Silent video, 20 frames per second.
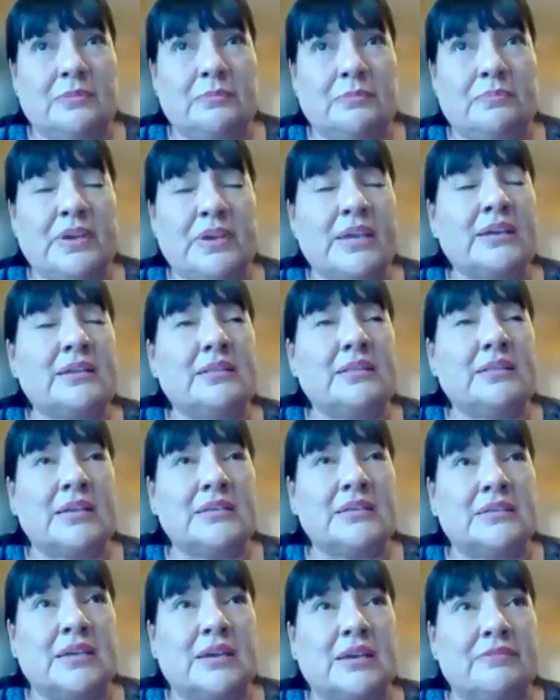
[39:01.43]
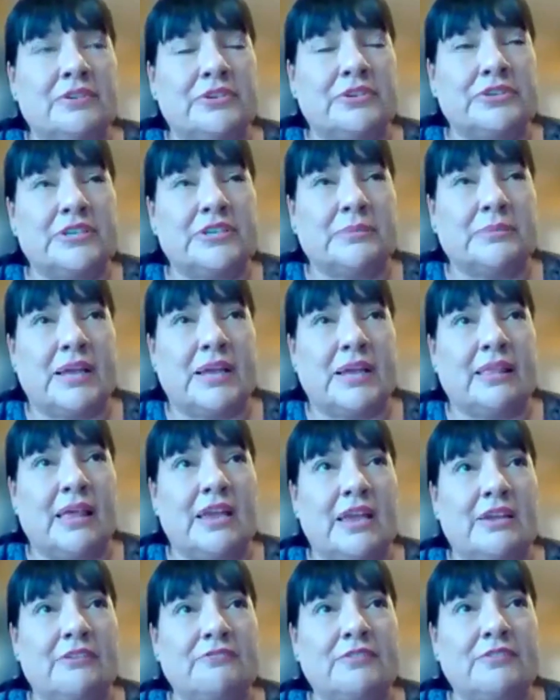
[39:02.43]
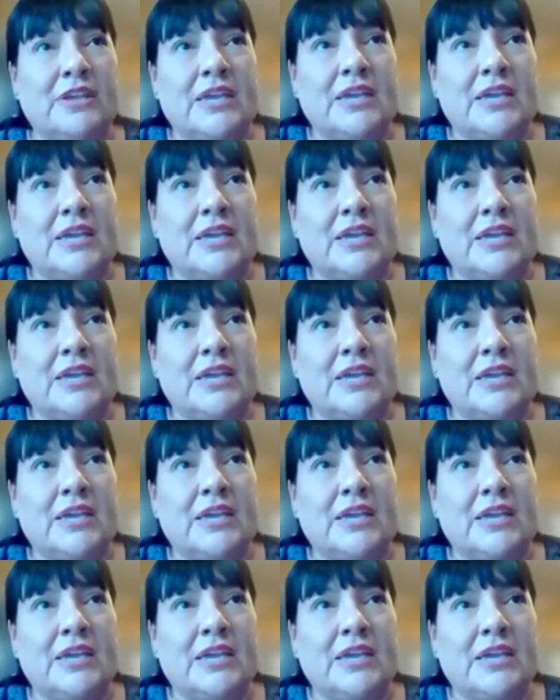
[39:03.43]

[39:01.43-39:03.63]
the big lesson I've learned in my life,